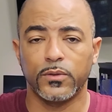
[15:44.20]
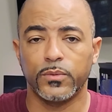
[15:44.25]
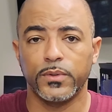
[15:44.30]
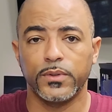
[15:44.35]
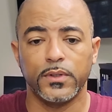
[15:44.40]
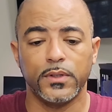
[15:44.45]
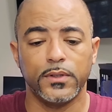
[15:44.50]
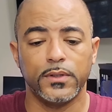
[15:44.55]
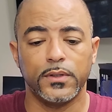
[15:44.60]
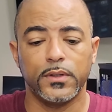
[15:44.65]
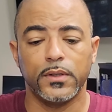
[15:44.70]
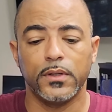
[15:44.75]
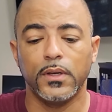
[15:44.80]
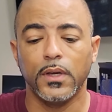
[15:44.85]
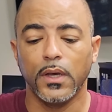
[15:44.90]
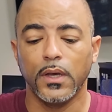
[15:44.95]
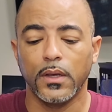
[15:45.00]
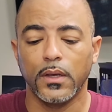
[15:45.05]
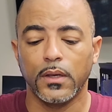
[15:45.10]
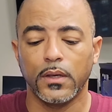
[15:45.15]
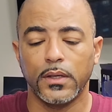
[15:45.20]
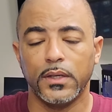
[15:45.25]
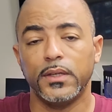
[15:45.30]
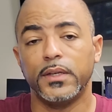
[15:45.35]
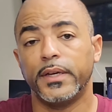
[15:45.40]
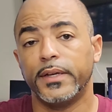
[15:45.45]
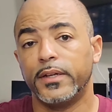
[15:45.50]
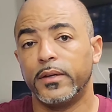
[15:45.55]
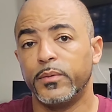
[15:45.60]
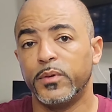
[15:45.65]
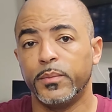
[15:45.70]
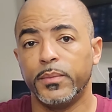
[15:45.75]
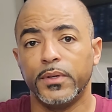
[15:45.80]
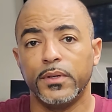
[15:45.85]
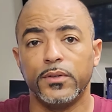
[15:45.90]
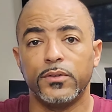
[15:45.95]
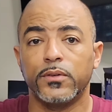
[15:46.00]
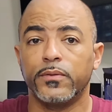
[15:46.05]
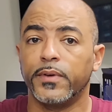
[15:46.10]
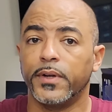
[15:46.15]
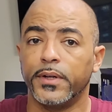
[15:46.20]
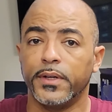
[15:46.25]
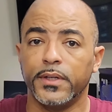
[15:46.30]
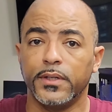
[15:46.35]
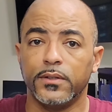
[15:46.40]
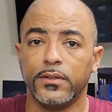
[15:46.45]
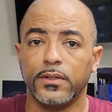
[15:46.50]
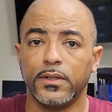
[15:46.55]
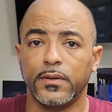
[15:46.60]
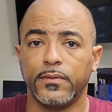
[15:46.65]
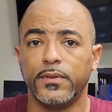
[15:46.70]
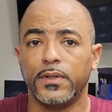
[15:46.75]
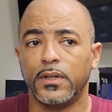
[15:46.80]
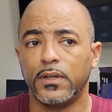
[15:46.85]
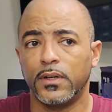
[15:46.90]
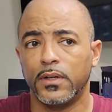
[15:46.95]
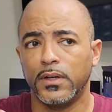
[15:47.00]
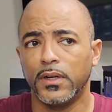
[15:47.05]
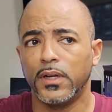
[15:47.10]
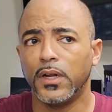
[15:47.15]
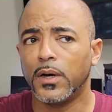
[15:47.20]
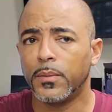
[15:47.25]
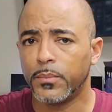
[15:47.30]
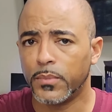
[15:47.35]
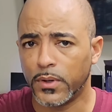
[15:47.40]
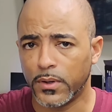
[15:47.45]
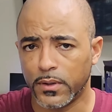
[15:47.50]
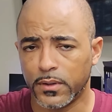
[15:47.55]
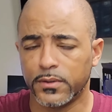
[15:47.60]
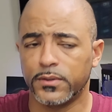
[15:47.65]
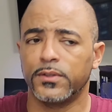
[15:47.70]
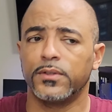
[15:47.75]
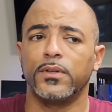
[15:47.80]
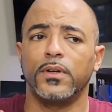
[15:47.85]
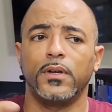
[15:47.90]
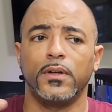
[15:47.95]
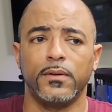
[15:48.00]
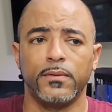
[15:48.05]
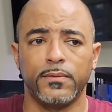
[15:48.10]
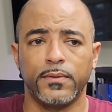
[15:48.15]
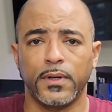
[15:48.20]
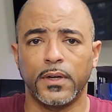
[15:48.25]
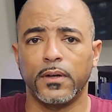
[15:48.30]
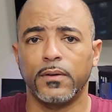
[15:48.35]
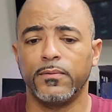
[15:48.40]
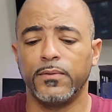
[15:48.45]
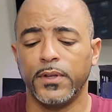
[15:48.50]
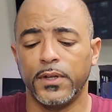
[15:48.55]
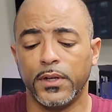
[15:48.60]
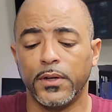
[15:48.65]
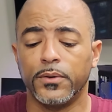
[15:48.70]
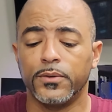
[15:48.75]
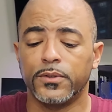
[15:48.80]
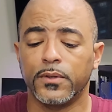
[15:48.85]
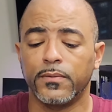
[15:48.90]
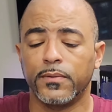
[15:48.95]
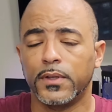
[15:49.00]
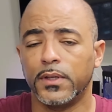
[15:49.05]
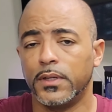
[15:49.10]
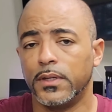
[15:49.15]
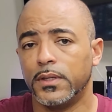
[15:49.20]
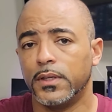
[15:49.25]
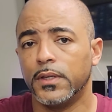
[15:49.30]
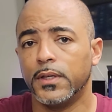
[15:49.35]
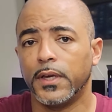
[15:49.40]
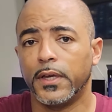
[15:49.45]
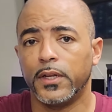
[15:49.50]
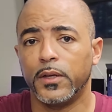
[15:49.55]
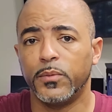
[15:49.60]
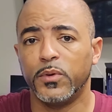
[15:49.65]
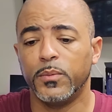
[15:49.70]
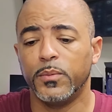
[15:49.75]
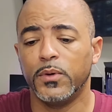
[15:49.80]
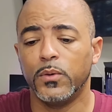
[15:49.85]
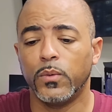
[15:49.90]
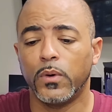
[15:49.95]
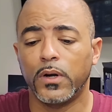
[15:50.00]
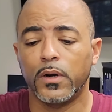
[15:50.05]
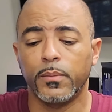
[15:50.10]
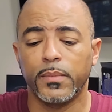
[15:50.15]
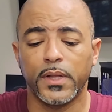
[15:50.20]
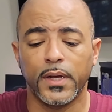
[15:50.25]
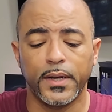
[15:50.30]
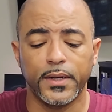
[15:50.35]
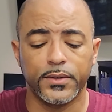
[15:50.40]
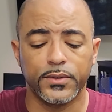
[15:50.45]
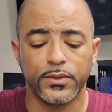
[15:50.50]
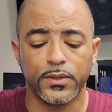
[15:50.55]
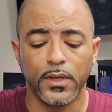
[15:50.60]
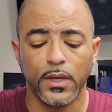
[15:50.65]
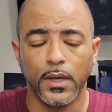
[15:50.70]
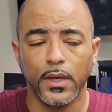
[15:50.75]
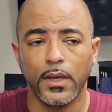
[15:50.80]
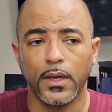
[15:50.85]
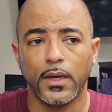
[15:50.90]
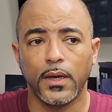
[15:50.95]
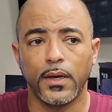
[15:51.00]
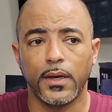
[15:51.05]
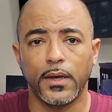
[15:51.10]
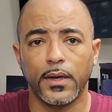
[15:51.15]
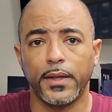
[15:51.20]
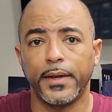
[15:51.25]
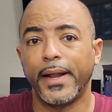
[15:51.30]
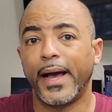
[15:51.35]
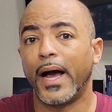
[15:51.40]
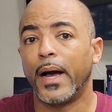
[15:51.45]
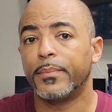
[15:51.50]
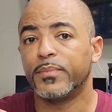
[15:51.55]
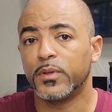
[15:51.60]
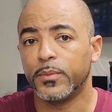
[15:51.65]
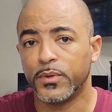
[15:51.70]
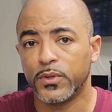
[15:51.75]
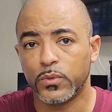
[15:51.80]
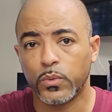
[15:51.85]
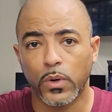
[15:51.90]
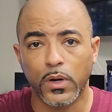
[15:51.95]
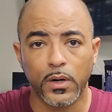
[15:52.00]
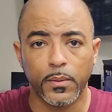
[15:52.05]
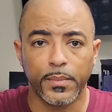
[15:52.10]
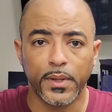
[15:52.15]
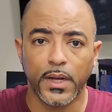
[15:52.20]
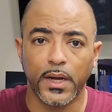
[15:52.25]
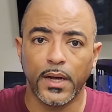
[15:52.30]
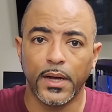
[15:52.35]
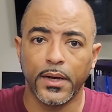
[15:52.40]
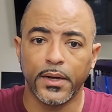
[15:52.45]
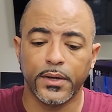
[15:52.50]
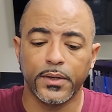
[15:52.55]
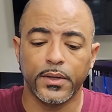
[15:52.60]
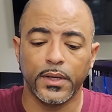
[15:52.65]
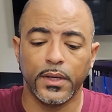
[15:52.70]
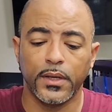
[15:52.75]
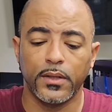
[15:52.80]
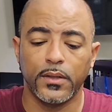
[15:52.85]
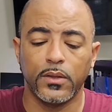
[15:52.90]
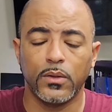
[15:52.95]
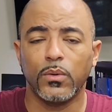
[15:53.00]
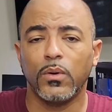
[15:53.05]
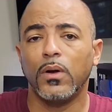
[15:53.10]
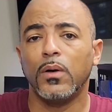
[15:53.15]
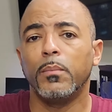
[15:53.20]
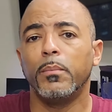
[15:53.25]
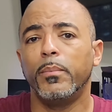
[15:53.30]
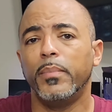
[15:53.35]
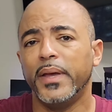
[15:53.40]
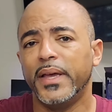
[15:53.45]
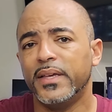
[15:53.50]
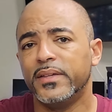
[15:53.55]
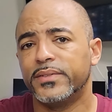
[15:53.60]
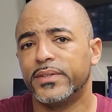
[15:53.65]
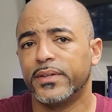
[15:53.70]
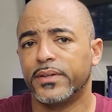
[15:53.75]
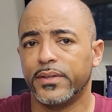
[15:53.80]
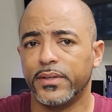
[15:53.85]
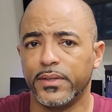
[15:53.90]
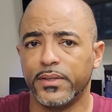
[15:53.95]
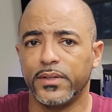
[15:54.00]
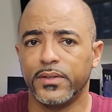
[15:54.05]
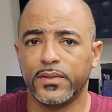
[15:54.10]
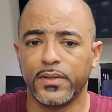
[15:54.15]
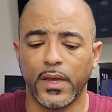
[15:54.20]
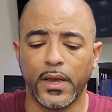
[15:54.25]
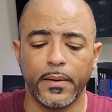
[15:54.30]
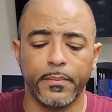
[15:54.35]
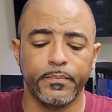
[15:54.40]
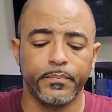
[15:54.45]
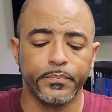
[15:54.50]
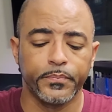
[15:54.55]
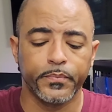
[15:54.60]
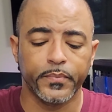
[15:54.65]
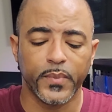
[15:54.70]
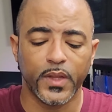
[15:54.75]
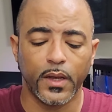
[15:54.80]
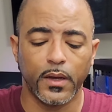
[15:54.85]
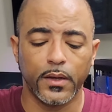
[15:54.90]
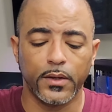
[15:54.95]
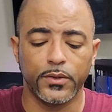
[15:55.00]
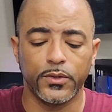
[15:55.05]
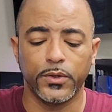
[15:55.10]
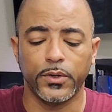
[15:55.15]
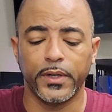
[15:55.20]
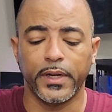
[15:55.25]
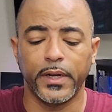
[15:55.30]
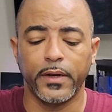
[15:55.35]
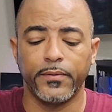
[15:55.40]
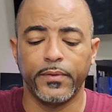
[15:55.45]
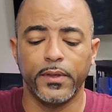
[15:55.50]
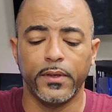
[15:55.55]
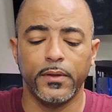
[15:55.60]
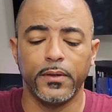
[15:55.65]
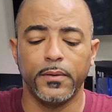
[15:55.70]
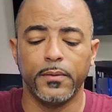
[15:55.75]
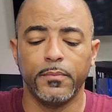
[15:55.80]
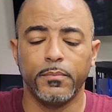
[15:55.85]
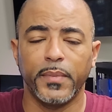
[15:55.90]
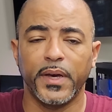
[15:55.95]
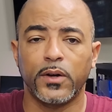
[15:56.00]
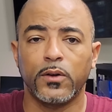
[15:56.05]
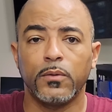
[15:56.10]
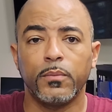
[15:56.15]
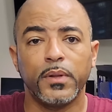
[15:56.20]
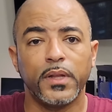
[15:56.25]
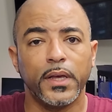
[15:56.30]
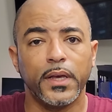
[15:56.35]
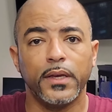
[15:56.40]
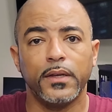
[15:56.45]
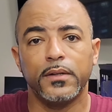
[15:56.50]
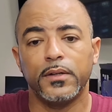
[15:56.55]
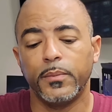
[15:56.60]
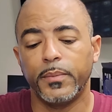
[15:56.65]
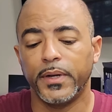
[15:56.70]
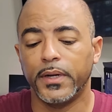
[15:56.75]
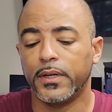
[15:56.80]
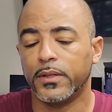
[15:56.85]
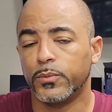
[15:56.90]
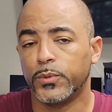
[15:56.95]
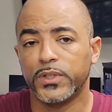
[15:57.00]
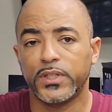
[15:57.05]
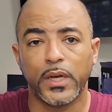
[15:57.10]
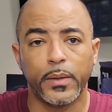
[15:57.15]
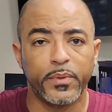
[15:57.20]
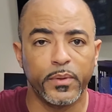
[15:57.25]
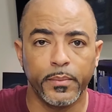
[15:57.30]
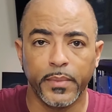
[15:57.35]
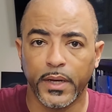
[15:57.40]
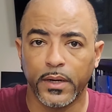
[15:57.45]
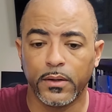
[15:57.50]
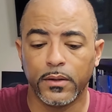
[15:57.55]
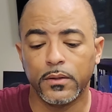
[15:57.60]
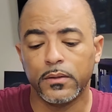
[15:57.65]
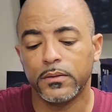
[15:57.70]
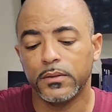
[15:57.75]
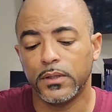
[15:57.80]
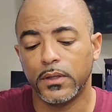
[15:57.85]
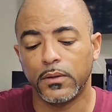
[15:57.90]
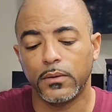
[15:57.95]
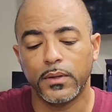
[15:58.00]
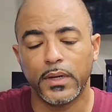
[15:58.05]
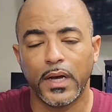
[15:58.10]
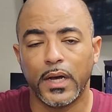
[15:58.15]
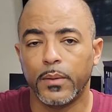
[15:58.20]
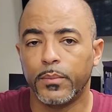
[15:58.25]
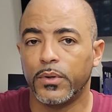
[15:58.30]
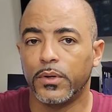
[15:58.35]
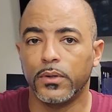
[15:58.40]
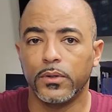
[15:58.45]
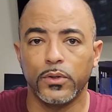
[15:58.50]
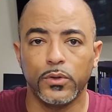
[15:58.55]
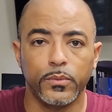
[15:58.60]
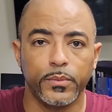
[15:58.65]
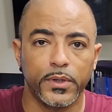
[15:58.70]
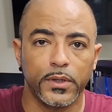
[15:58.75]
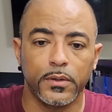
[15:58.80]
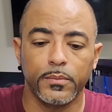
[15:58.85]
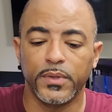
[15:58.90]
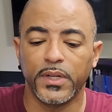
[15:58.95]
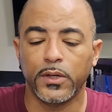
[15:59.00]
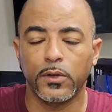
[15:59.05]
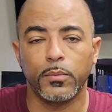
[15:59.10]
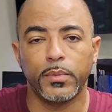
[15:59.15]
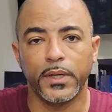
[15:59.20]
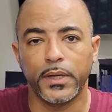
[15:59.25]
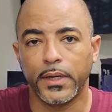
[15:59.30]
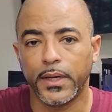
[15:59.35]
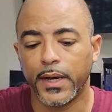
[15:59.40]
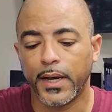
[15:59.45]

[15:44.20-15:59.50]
this was easy. EKWBs are very easy. I've done numbers of videos of cleaning EKWB water blocks, an Optimus water block, and they're all basically the same. You're gonna have the metal plate, depending on what type of metal, you know, copper, aluminum, nickel-plated